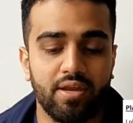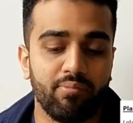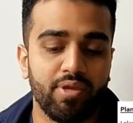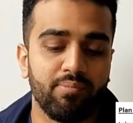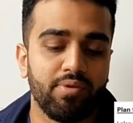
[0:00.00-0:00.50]

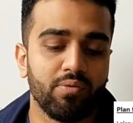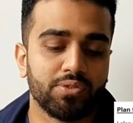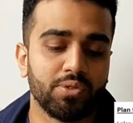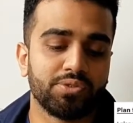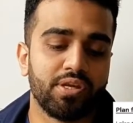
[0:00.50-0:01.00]
Airbnb was
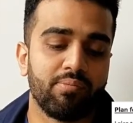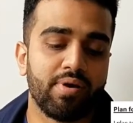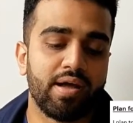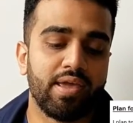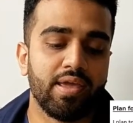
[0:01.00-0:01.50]
hosted
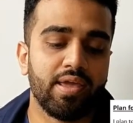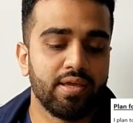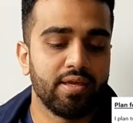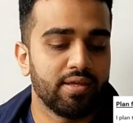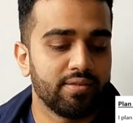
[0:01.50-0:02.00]
by
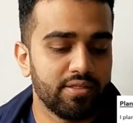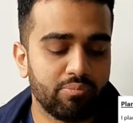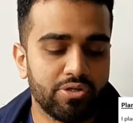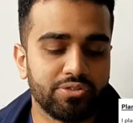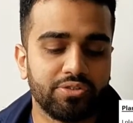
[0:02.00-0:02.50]
this
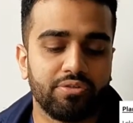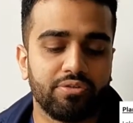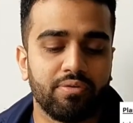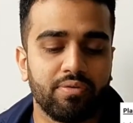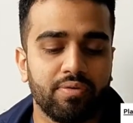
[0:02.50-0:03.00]

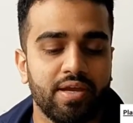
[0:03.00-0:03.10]
person.